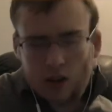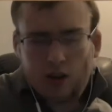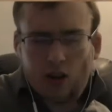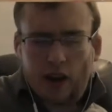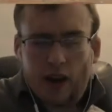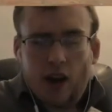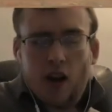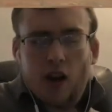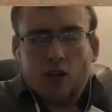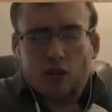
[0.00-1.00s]
So okay,
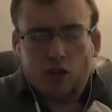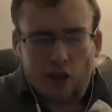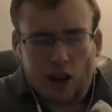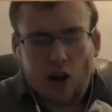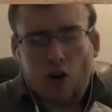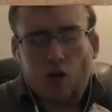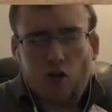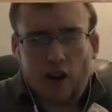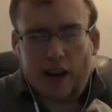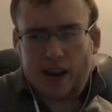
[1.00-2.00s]
so there's like a
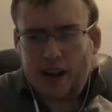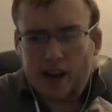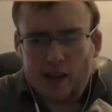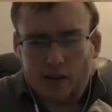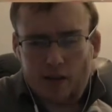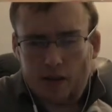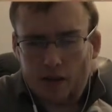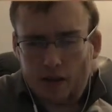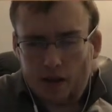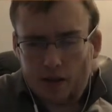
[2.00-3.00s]
green
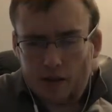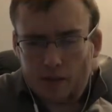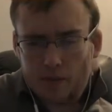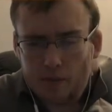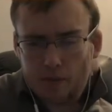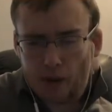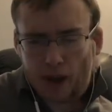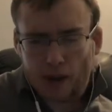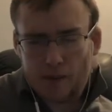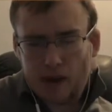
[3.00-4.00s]

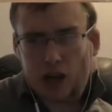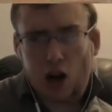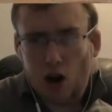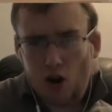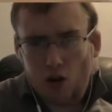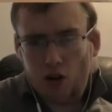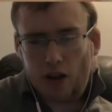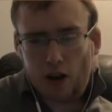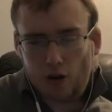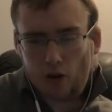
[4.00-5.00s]
baby girl,
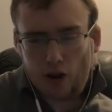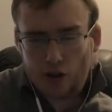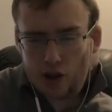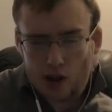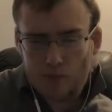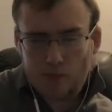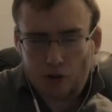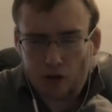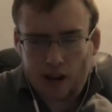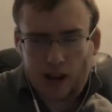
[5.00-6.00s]
like a young
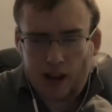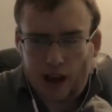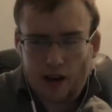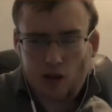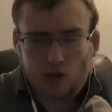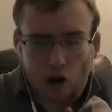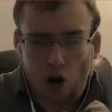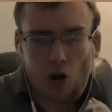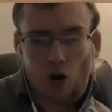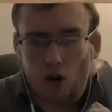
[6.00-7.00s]
green haired
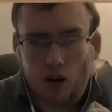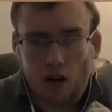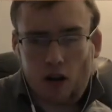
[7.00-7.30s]
girl.